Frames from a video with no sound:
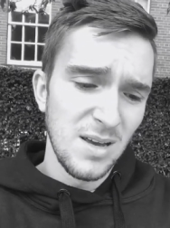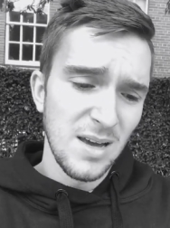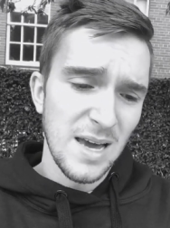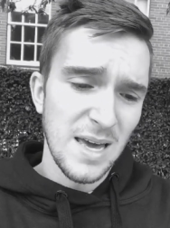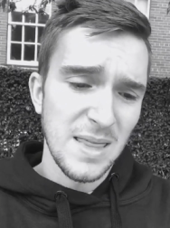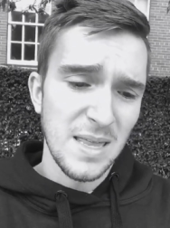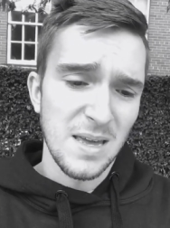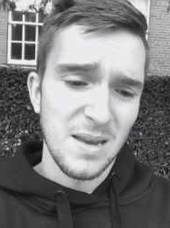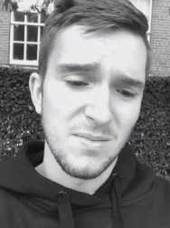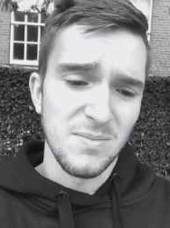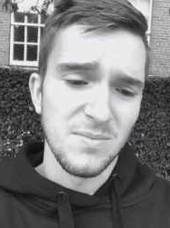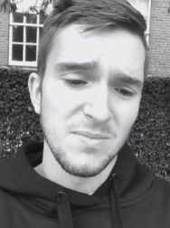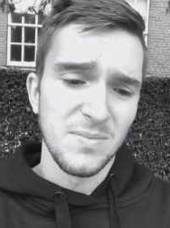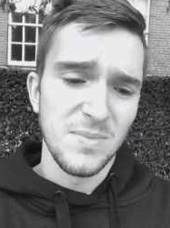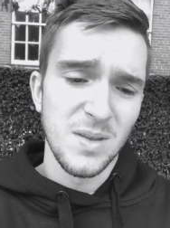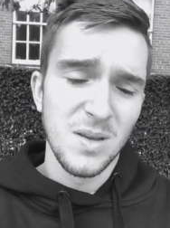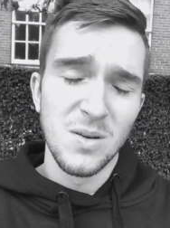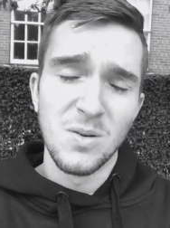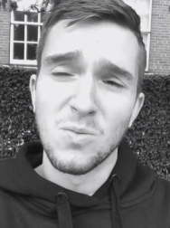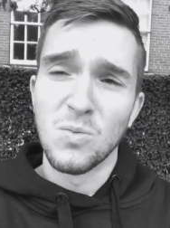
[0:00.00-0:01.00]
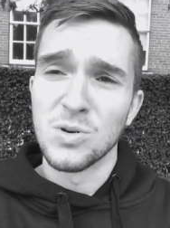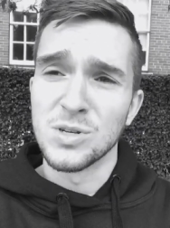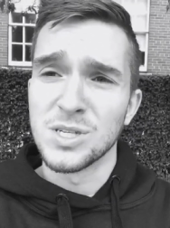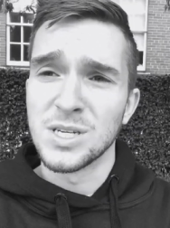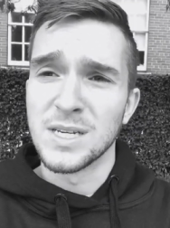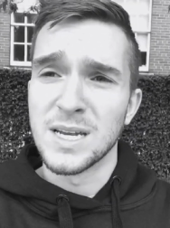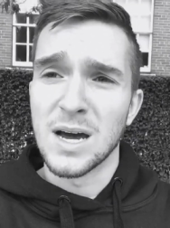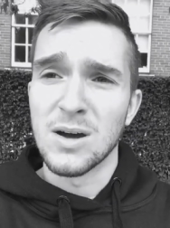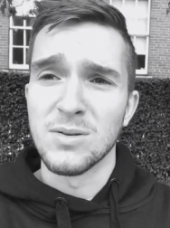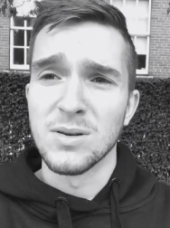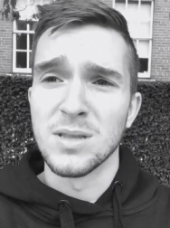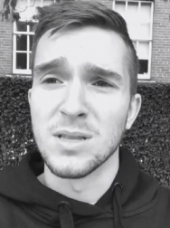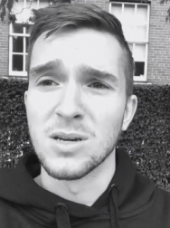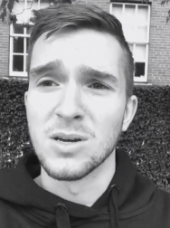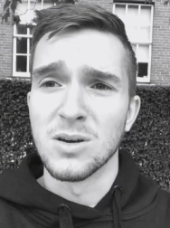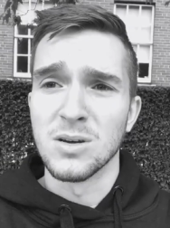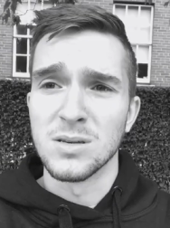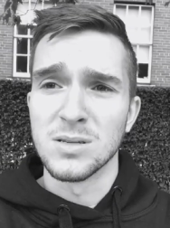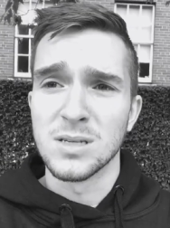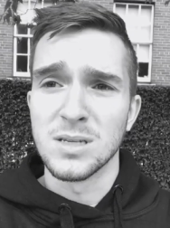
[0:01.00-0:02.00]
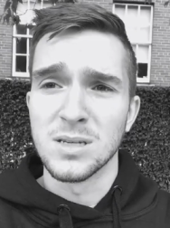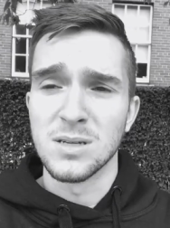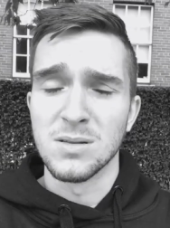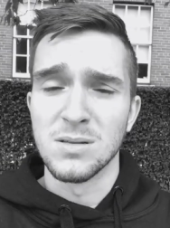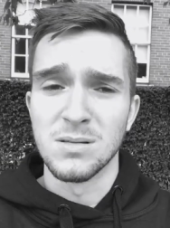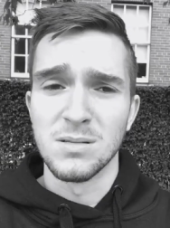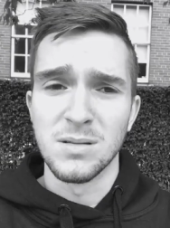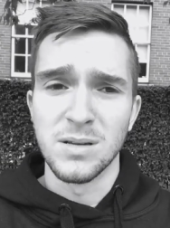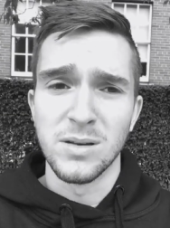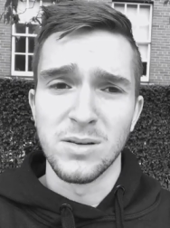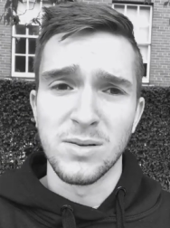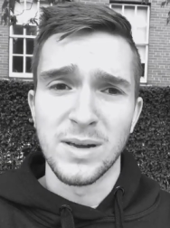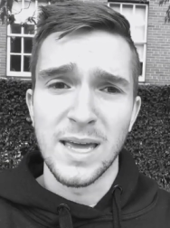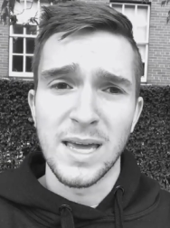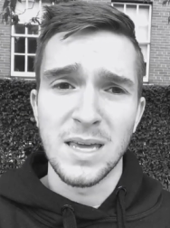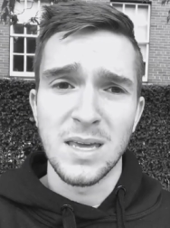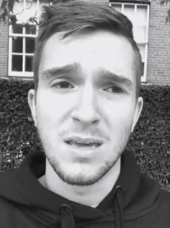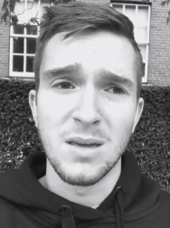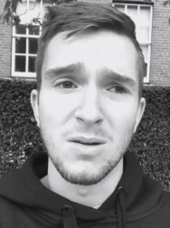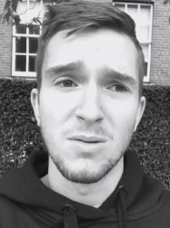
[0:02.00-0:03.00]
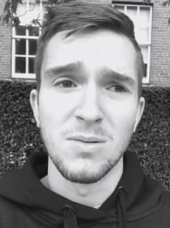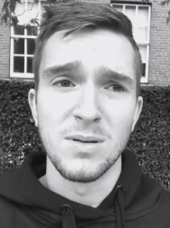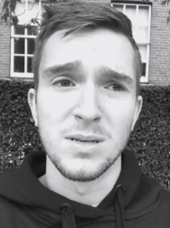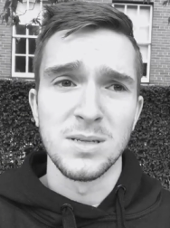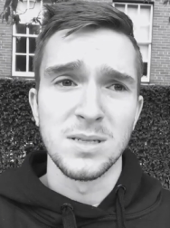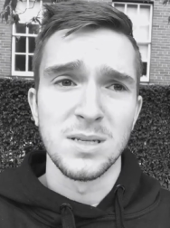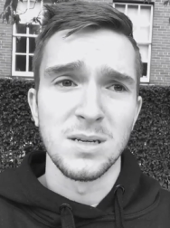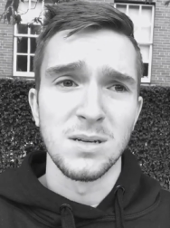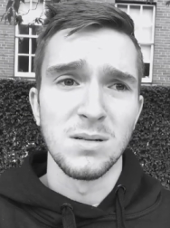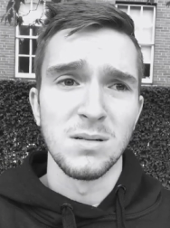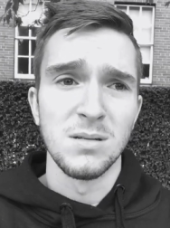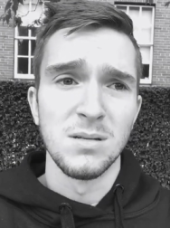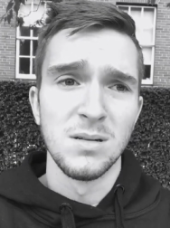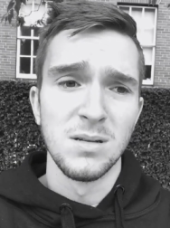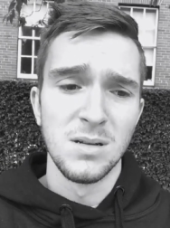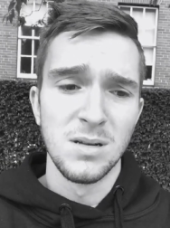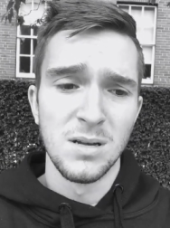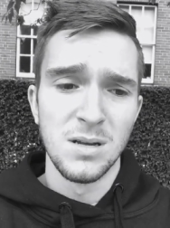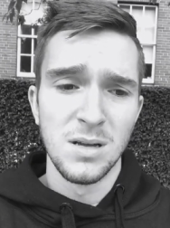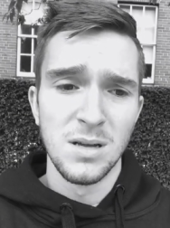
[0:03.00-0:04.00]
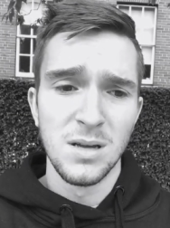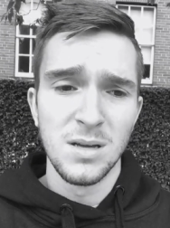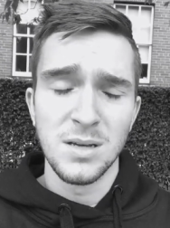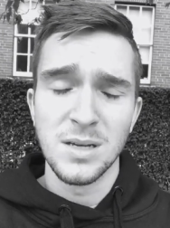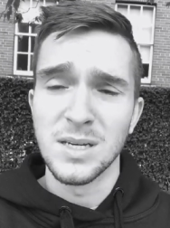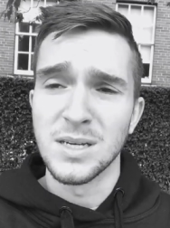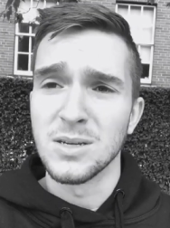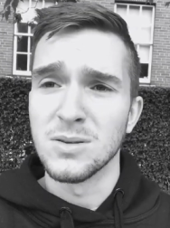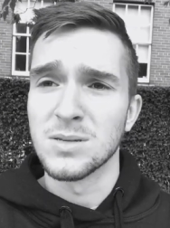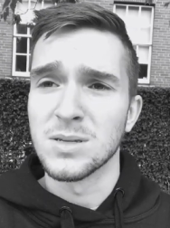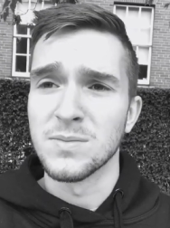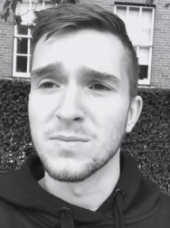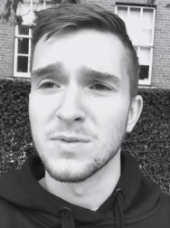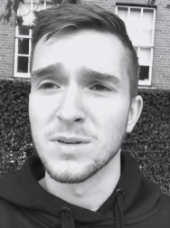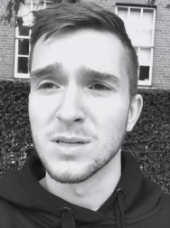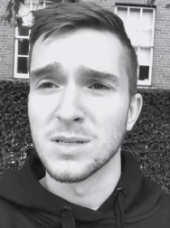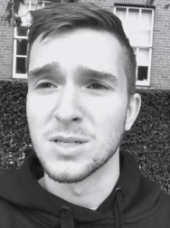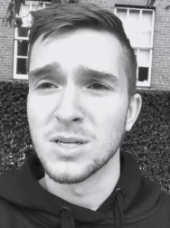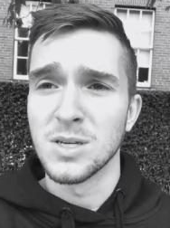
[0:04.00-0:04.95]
and then once you're down in the guts, it'll it'll kick you until you do something